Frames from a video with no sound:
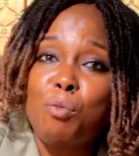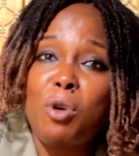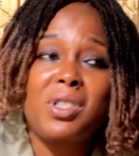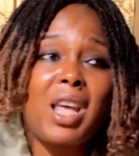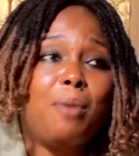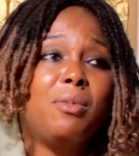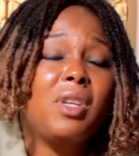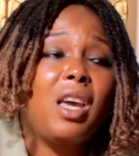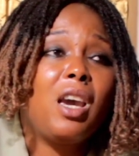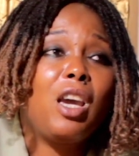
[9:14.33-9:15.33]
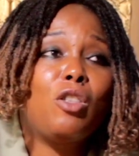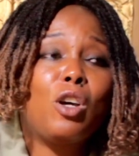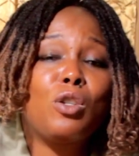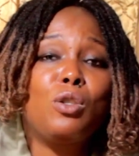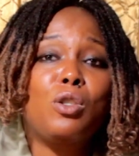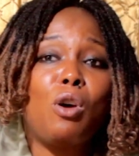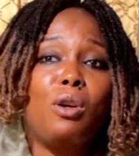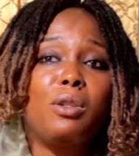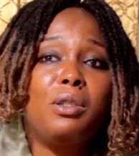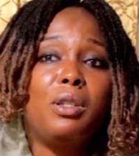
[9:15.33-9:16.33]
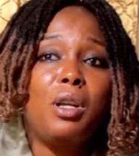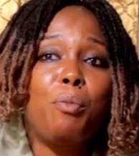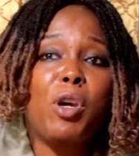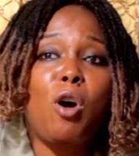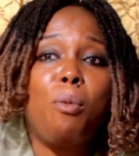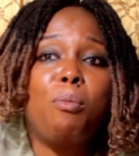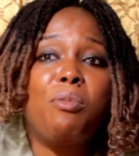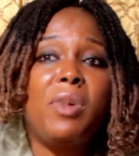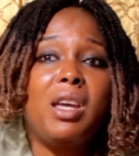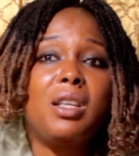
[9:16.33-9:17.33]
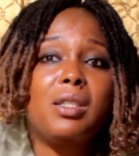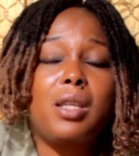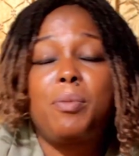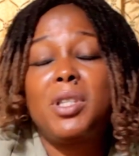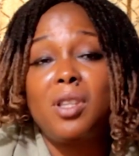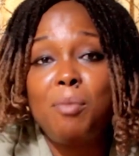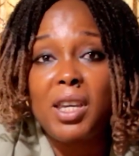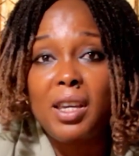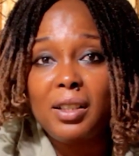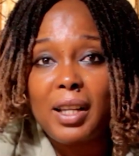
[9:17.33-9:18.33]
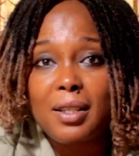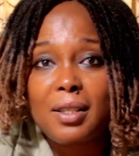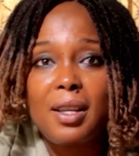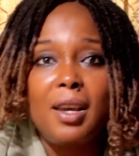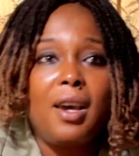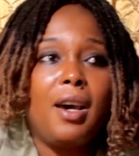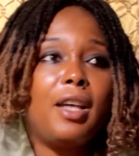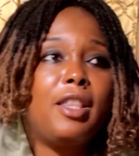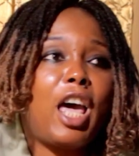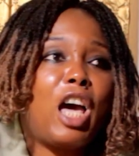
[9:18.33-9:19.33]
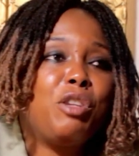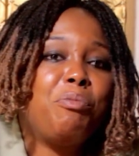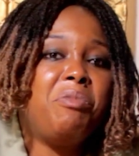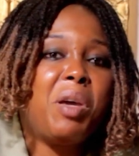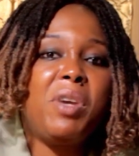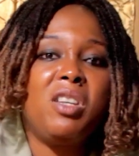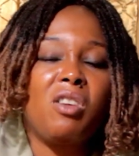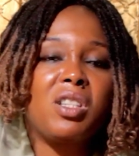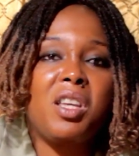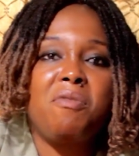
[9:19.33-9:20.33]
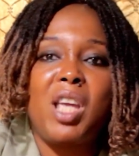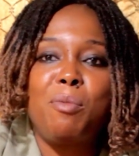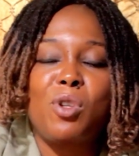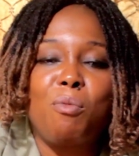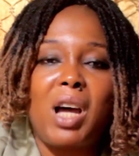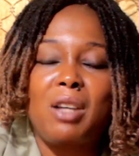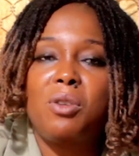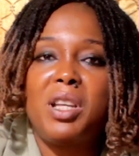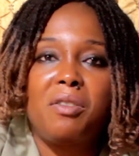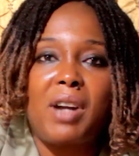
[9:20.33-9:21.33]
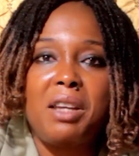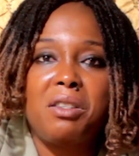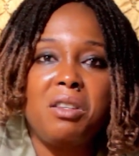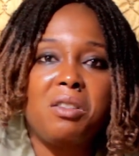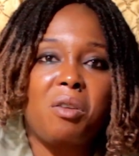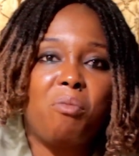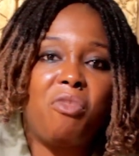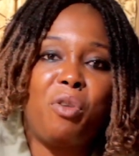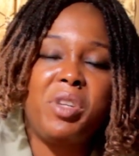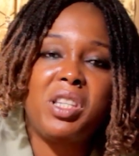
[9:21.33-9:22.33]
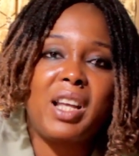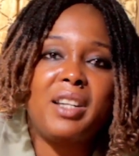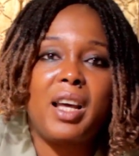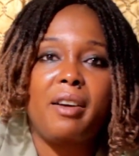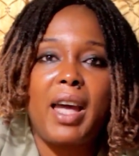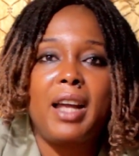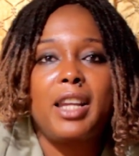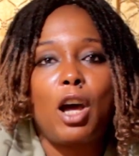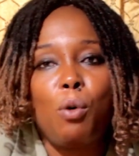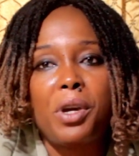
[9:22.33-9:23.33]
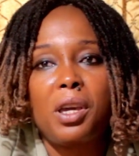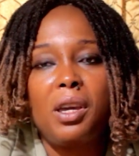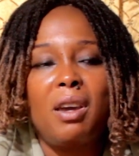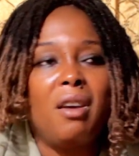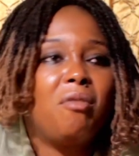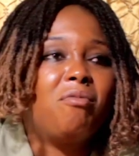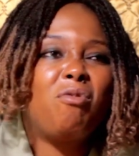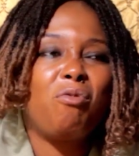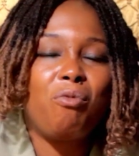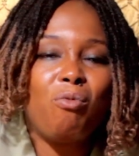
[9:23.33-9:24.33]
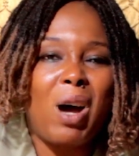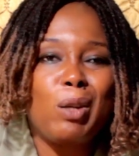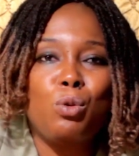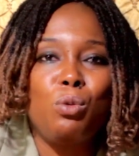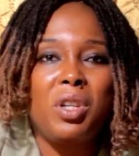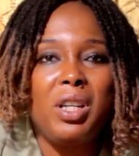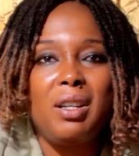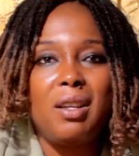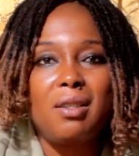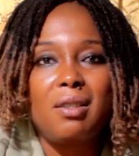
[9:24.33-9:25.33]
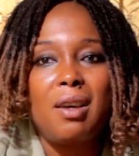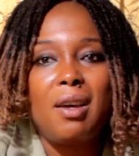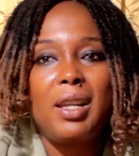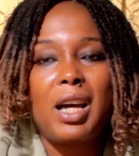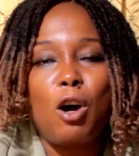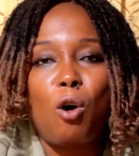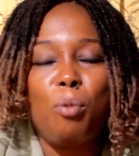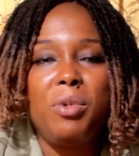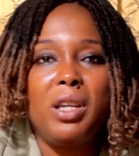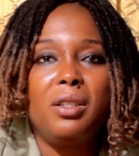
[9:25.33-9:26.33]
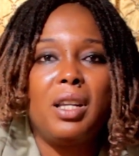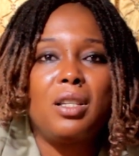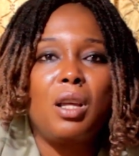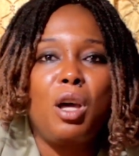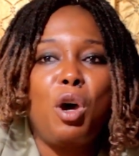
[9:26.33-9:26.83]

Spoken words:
Most times it doesn't become a septicemic illness. Maybe it just gives them some gastroenteritis, some vomiting and diarrhea, and they are okay. 1, 2, 3 days, they can curb the illness.